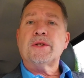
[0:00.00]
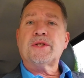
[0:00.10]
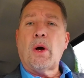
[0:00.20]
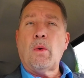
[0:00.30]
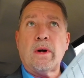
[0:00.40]

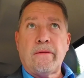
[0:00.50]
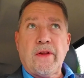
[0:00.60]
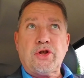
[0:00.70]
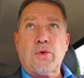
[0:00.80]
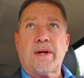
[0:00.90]
So one of
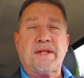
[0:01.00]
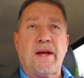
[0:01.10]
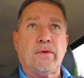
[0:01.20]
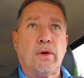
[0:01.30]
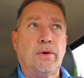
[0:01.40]
the tricks
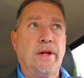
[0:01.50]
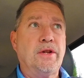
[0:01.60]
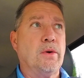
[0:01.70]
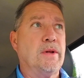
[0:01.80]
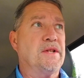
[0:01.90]
I've learned in
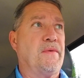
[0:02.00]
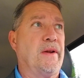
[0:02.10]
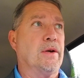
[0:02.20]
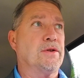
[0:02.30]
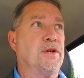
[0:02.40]
doing these
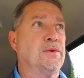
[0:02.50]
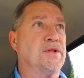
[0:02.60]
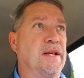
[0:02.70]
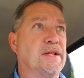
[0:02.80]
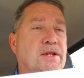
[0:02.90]
video shoots is